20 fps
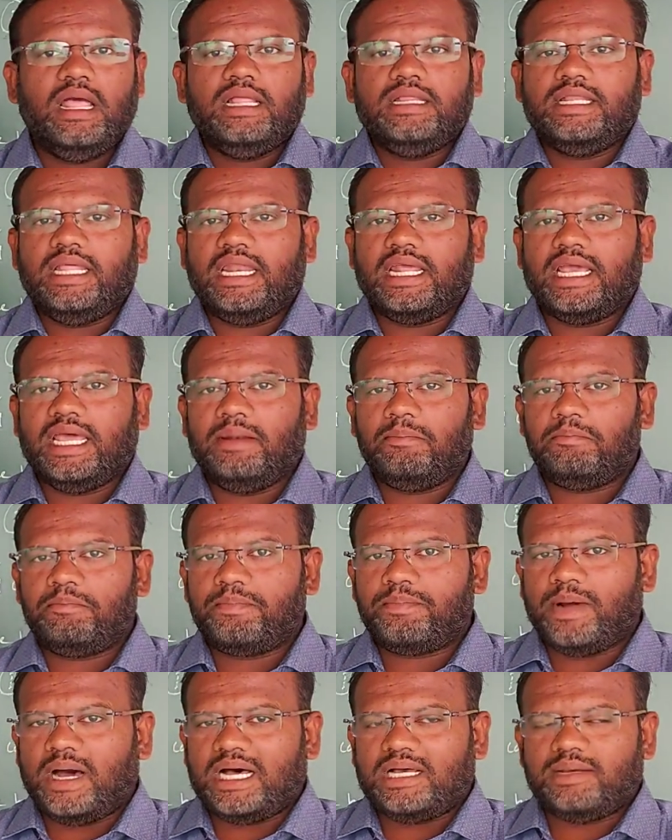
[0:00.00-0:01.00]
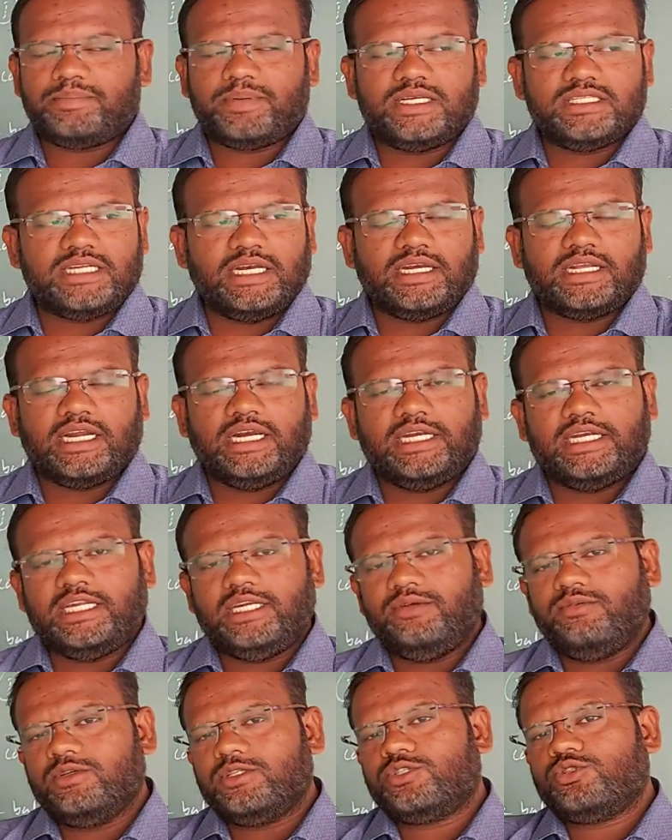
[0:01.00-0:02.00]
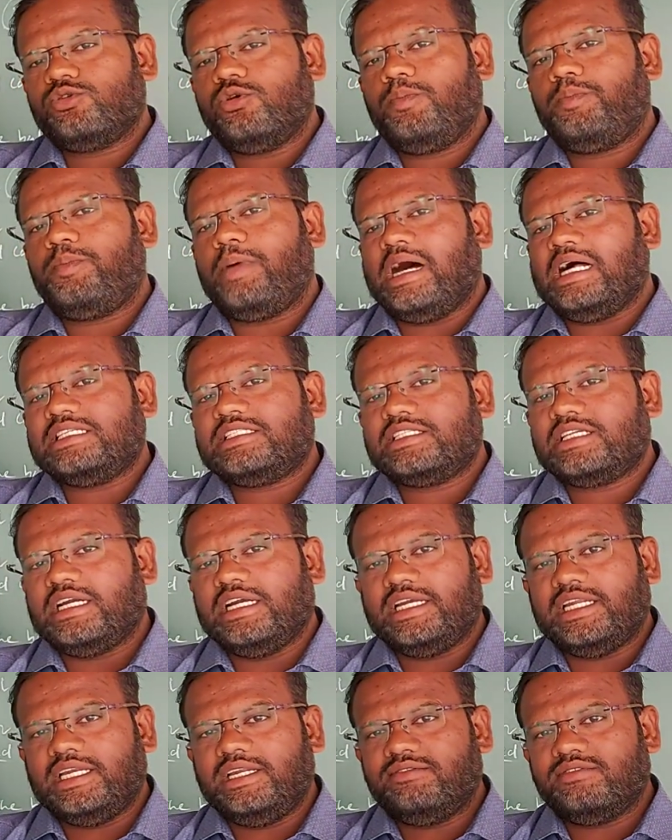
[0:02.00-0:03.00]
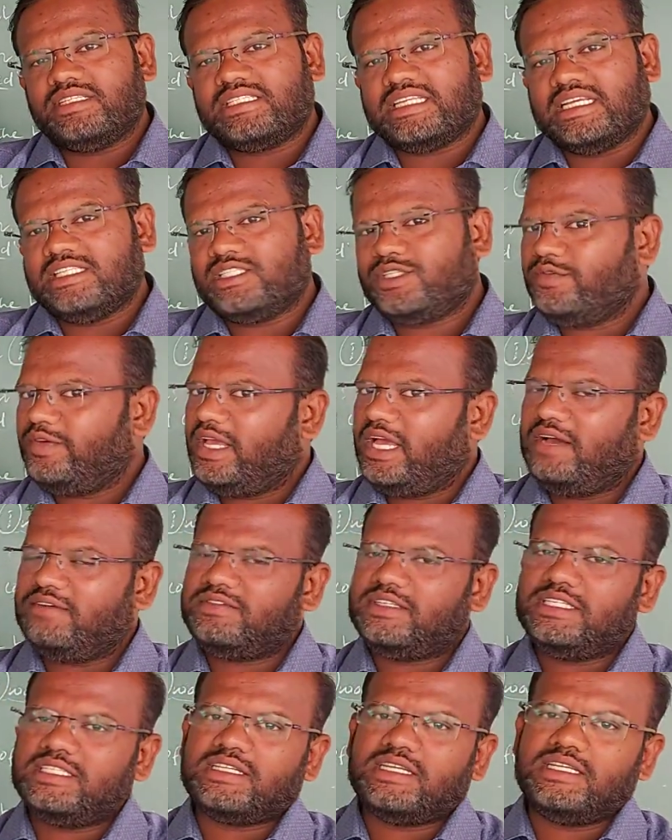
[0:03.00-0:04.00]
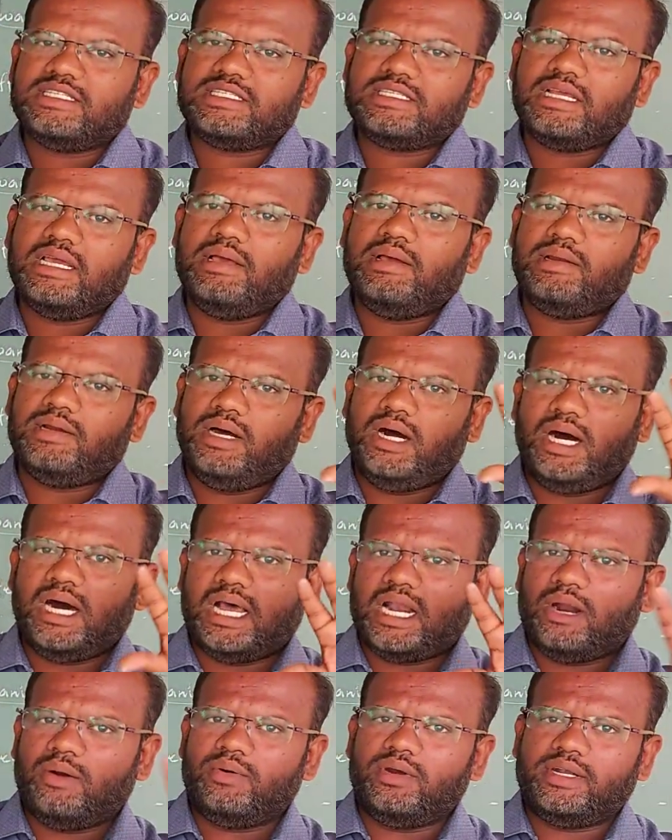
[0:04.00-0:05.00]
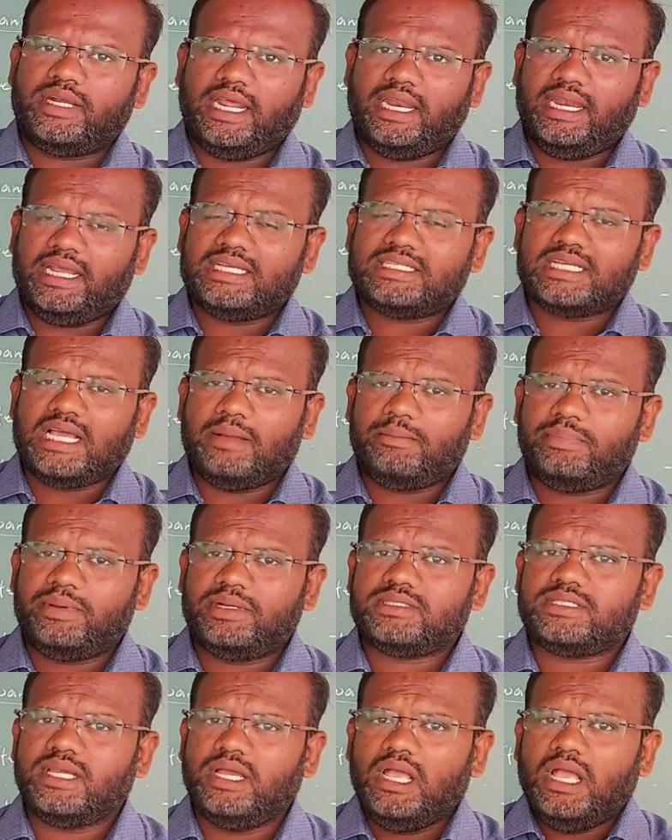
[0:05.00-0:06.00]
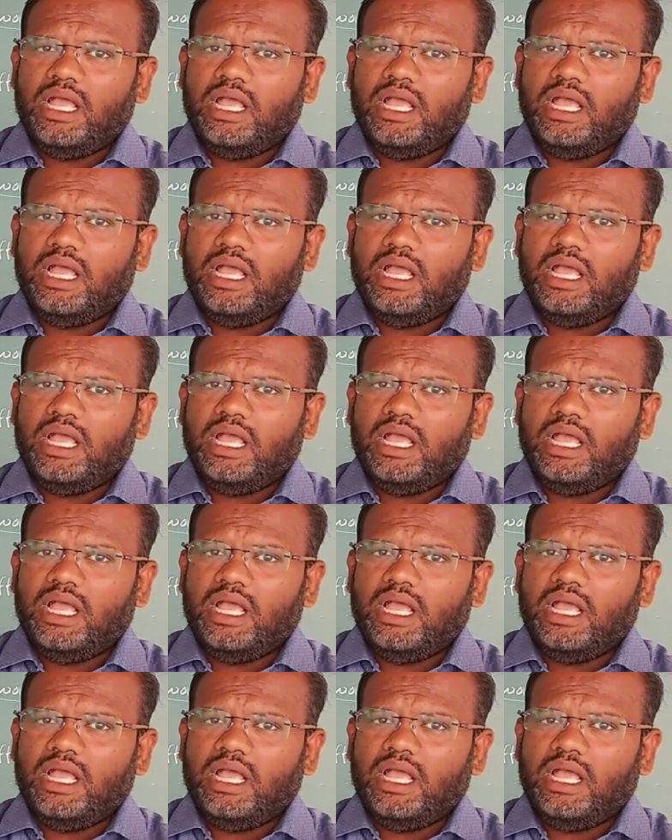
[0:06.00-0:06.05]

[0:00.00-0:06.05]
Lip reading: Then again, present continuous to past continuous tense we have discussed around 10 examples.